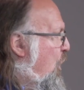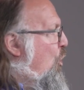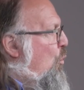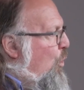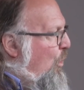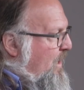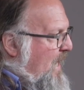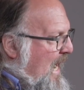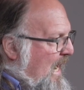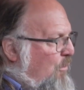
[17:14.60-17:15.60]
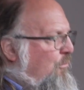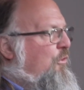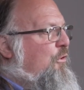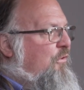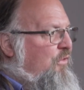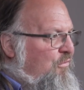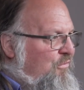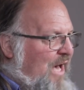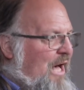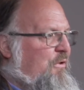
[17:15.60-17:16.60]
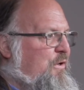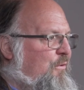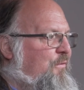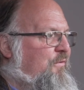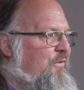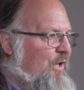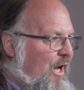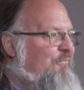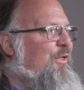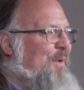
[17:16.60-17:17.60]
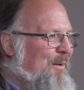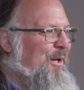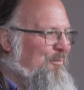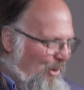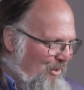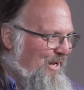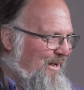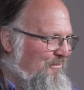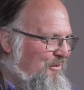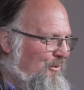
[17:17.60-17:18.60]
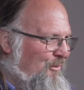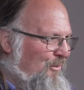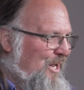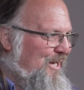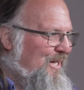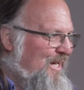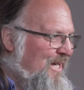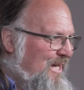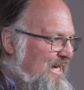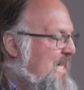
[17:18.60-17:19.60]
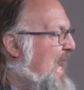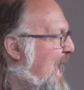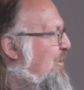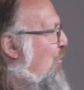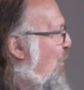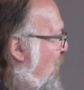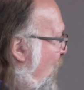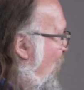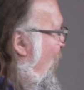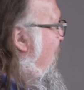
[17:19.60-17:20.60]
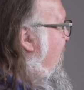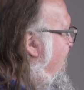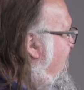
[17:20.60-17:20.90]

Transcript: were counter to the values of the public broadcaster, right? He had to report his